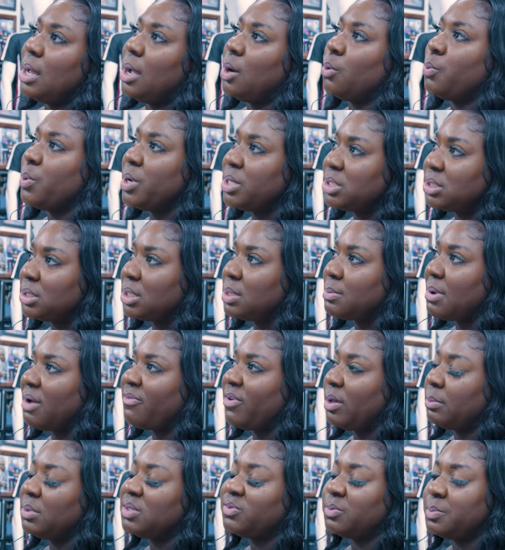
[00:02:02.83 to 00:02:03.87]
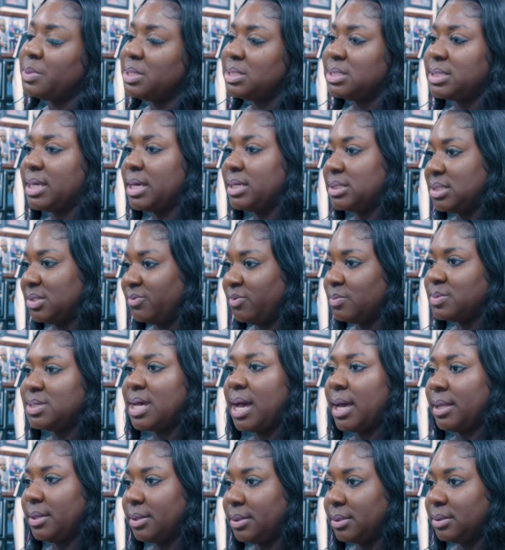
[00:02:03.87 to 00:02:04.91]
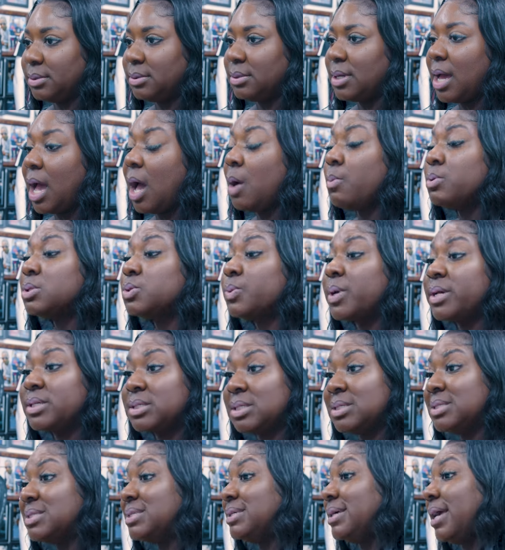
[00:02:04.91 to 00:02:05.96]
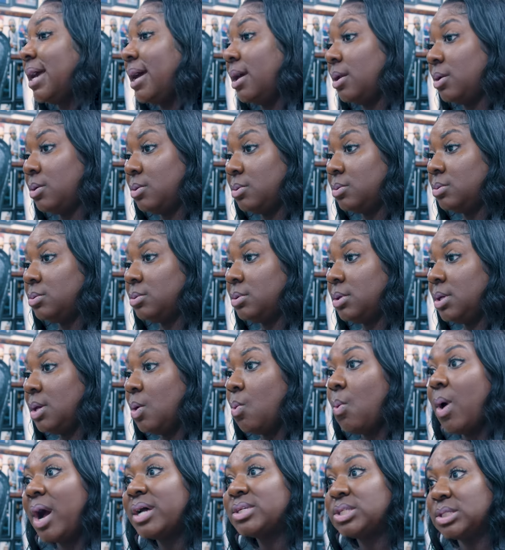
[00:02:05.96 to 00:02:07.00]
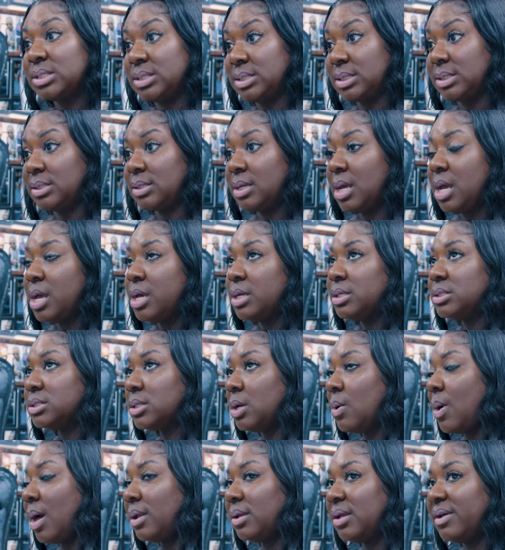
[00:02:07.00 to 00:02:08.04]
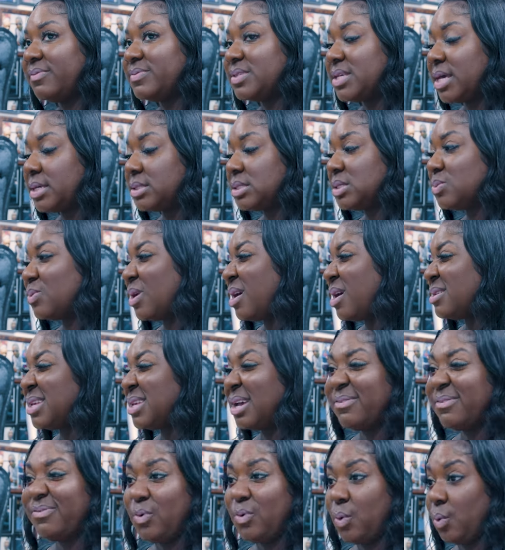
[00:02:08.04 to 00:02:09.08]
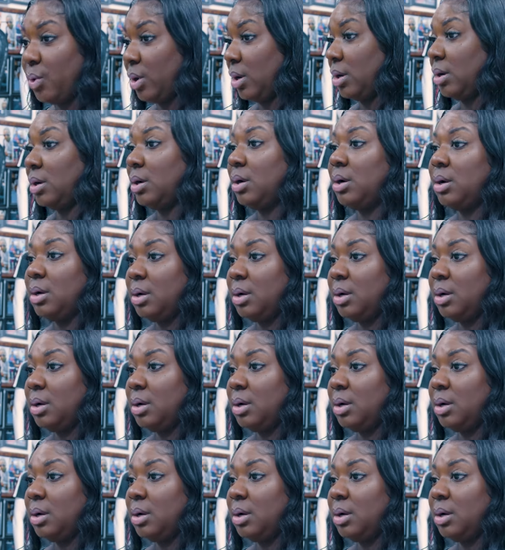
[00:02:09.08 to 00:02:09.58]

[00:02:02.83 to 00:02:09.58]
originally, my family's from East Texas, from Tyler. I was raised in Seattle, in Washington. So I left Texas when I was like 4.